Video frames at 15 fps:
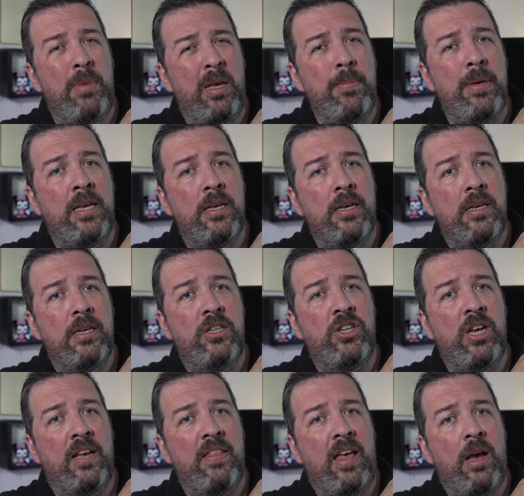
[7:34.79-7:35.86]
Maybe
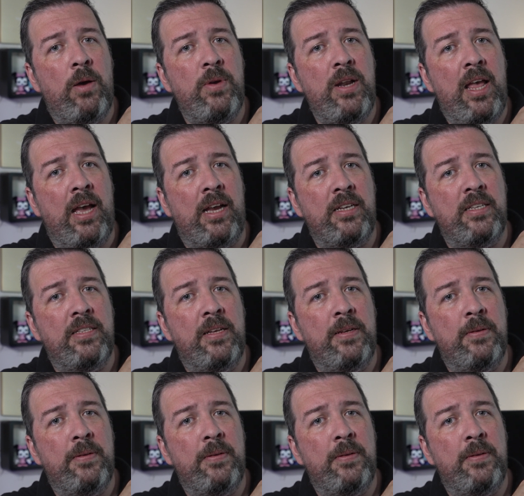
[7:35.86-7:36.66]
check that out next.